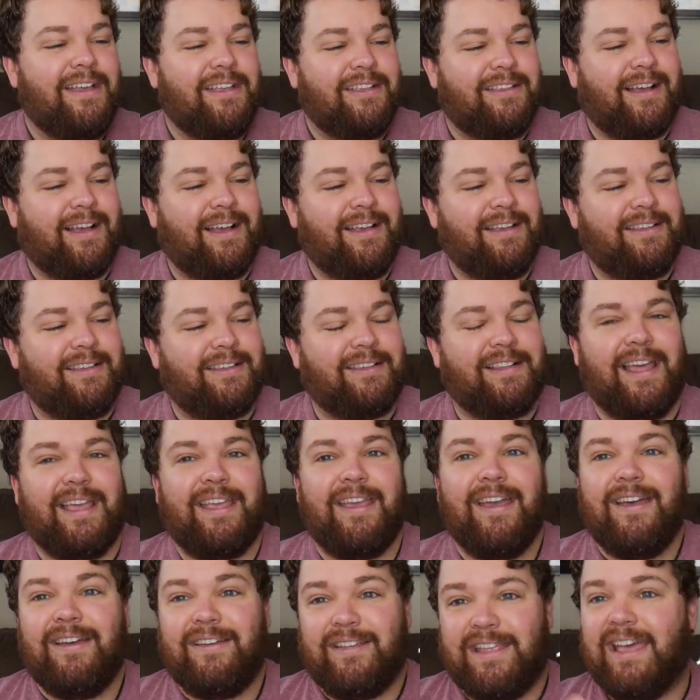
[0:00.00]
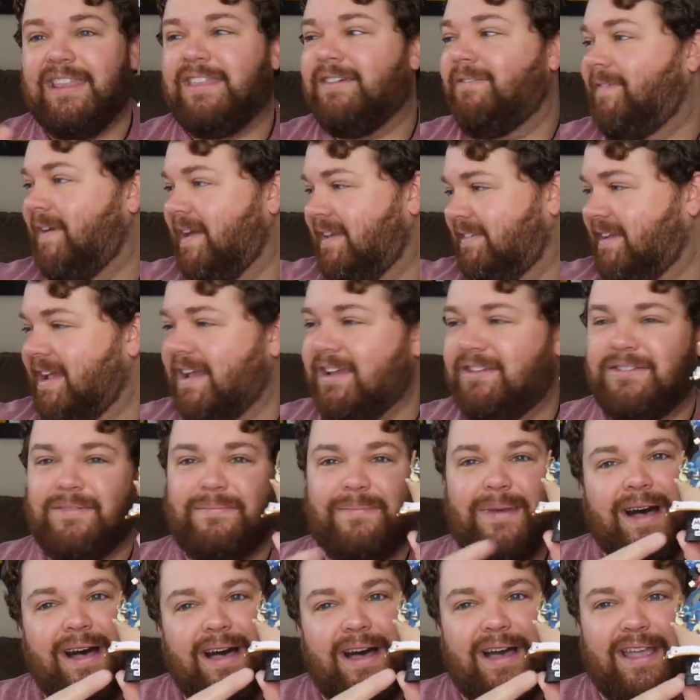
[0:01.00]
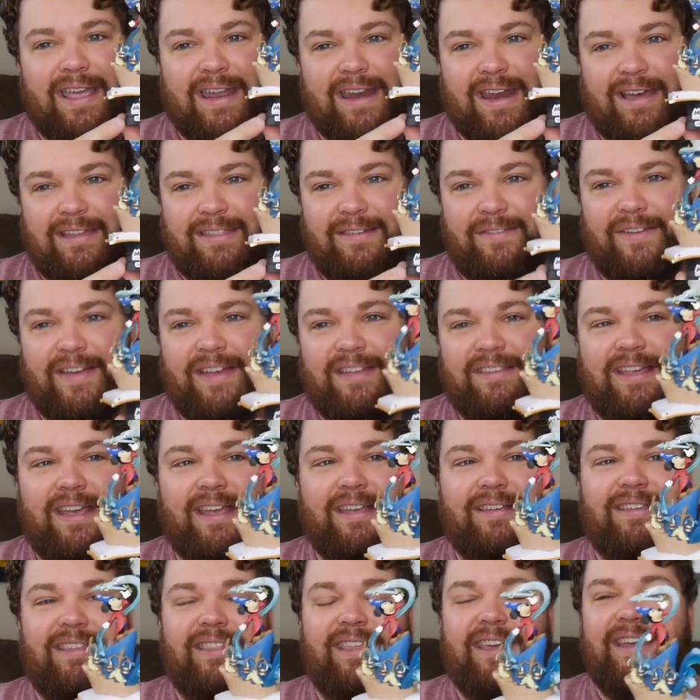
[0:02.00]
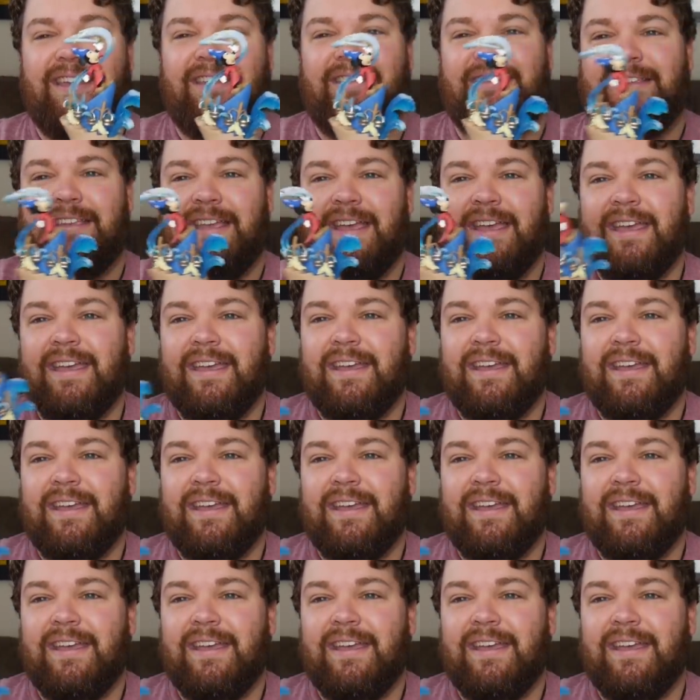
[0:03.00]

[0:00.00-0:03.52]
So I was just like, yeah, the Fantasia mug and now the Fantasia this.